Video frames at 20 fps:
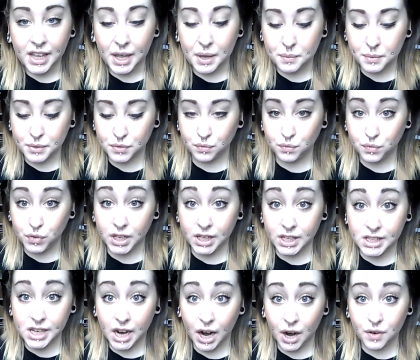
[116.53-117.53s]
It was
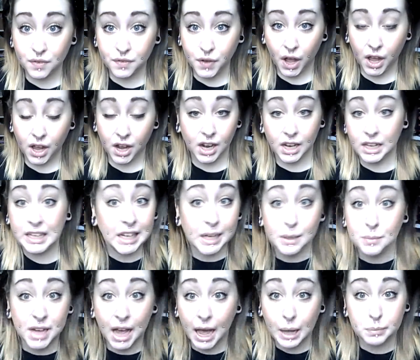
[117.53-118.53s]
really terrifying. I like
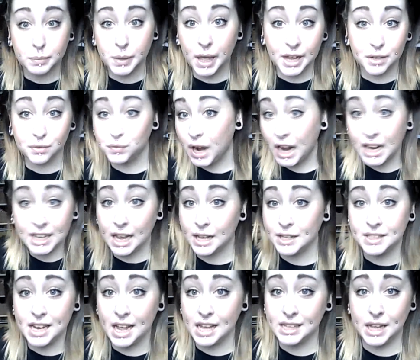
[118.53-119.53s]
leaped out of bed, ran
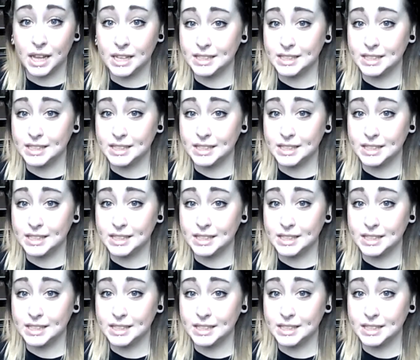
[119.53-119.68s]
downstairs.